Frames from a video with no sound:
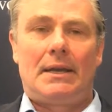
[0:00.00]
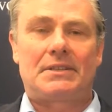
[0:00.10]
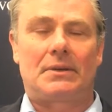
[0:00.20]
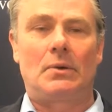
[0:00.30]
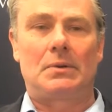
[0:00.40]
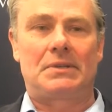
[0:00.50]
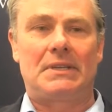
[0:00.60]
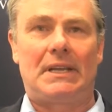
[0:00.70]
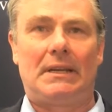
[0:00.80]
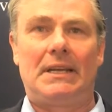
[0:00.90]
as of
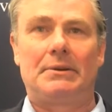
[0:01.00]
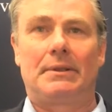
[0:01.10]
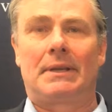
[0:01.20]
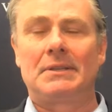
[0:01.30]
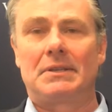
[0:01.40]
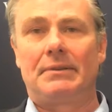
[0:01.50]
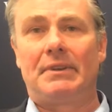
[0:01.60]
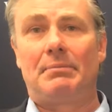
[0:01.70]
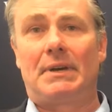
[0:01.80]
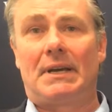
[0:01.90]
course the leader of the
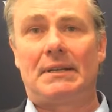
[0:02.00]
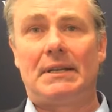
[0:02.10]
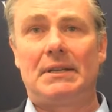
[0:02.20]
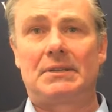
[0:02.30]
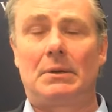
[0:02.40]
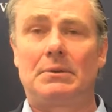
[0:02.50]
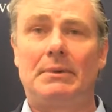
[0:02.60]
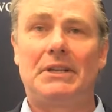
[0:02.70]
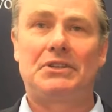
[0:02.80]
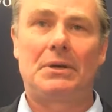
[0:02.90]
Conservative Party is
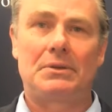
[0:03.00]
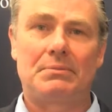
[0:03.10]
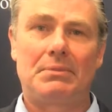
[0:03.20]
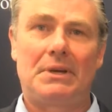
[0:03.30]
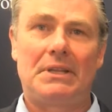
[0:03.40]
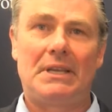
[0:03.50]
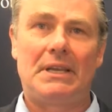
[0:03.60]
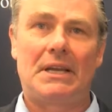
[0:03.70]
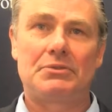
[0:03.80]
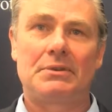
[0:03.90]
ultimately chosen by the
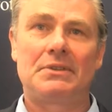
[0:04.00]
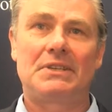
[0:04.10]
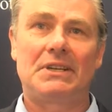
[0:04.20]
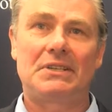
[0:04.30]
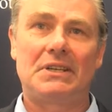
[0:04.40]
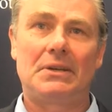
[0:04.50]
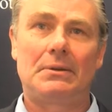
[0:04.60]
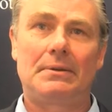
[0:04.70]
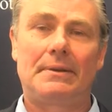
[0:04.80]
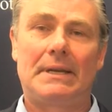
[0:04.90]

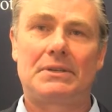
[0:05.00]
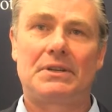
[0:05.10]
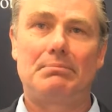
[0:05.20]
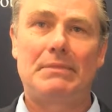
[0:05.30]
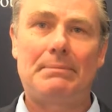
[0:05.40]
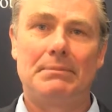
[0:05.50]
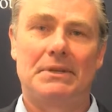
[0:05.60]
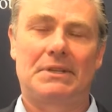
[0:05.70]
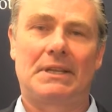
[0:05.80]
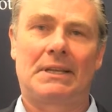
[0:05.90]
160,000
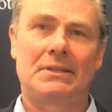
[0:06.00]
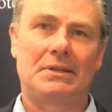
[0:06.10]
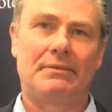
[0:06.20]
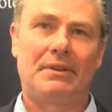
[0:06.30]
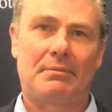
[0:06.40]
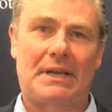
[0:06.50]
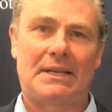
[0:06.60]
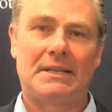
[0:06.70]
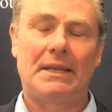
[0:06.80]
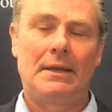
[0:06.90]
members of the Conservative
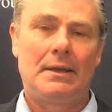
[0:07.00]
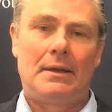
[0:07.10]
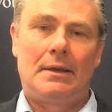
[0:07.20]
Party.